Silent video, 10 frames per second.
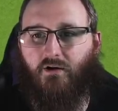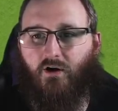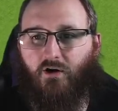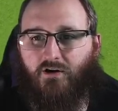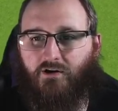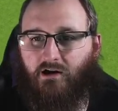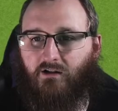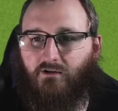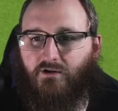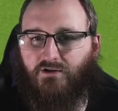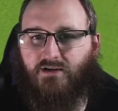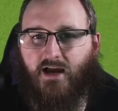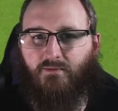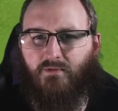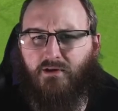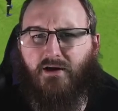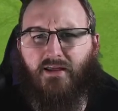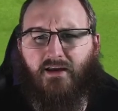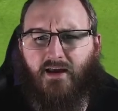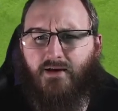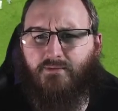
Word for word: Hockenhull, good name, like that name.